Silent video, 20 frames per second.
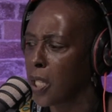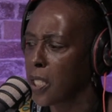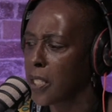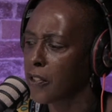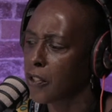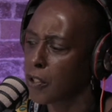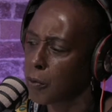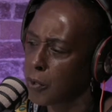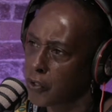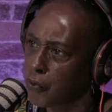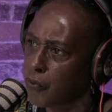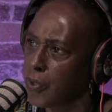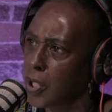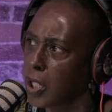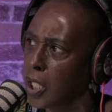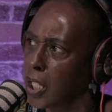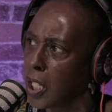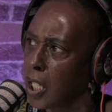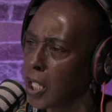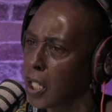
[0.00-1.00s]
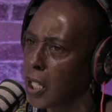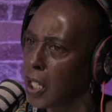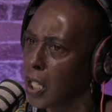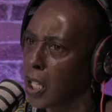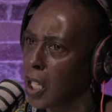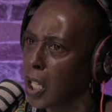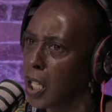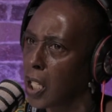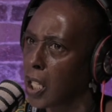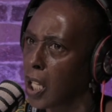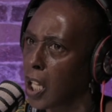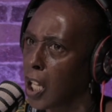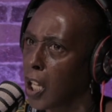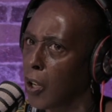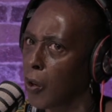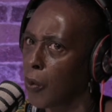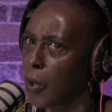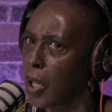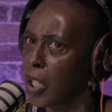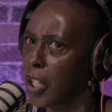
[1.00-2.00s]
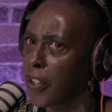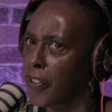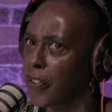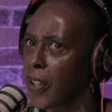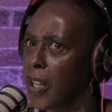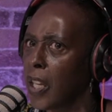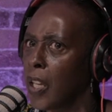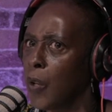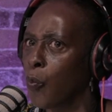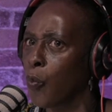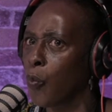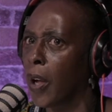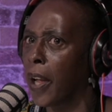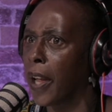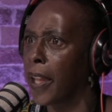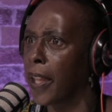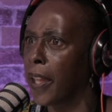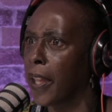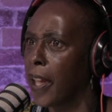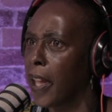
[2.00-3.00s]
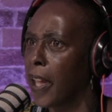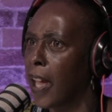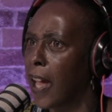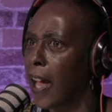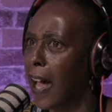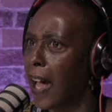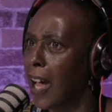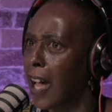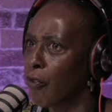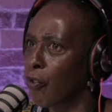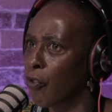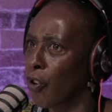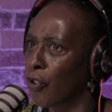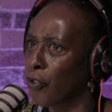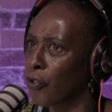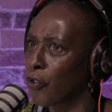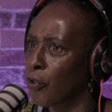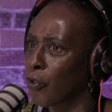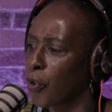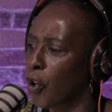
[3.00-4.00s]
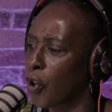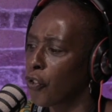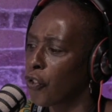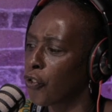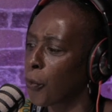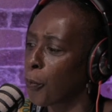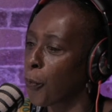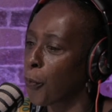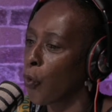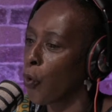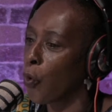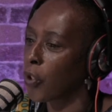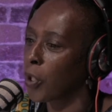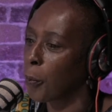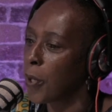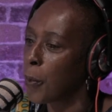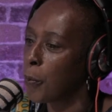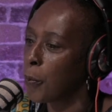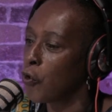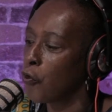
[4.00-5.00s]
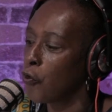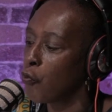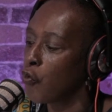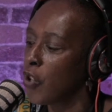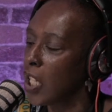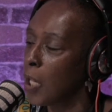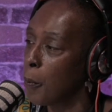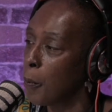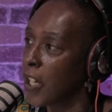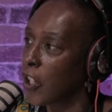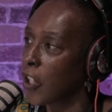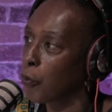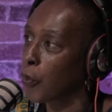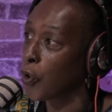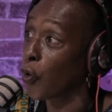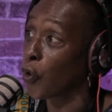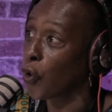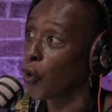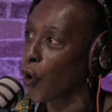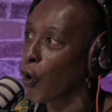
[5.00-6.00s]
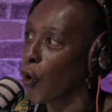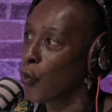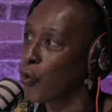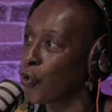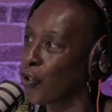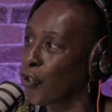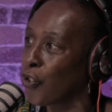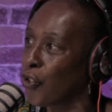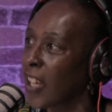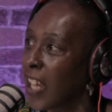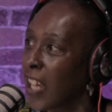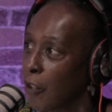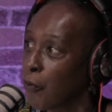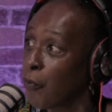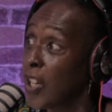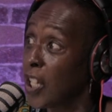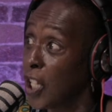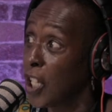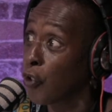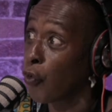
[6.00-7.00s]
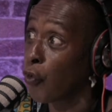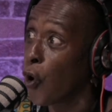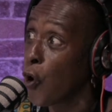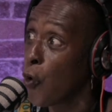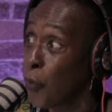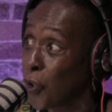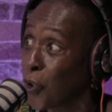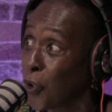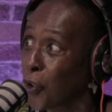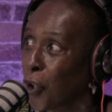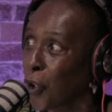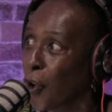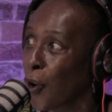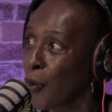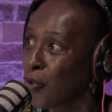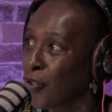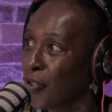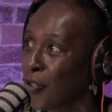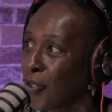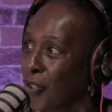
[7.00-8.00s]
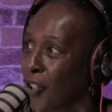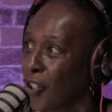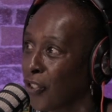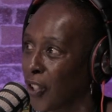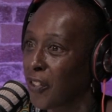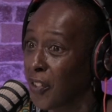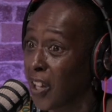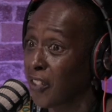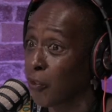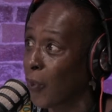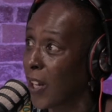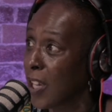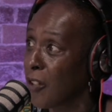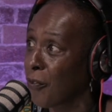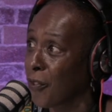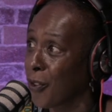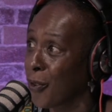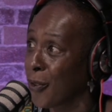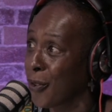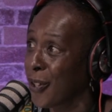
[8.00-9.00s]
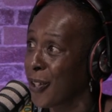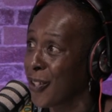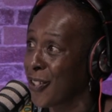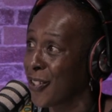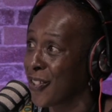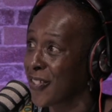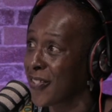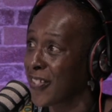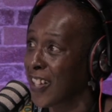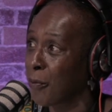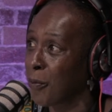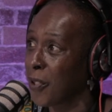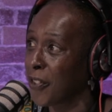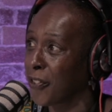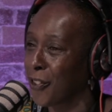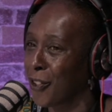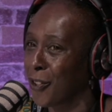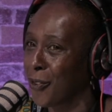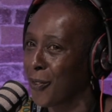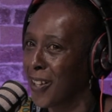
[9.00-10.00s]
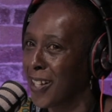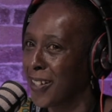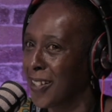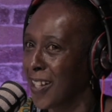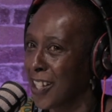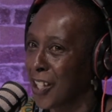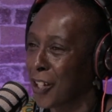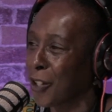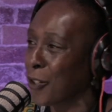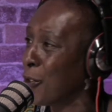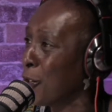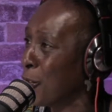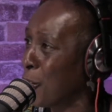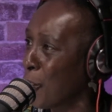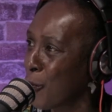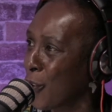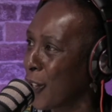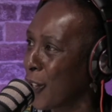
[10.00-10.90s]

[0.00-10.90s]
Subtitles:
So it's really, Now, in the same way, I've got some, because it's a port and people who've really mixed with other cultures, have really grown with other cultures as white folk. You understand me? So they're the clued up ones.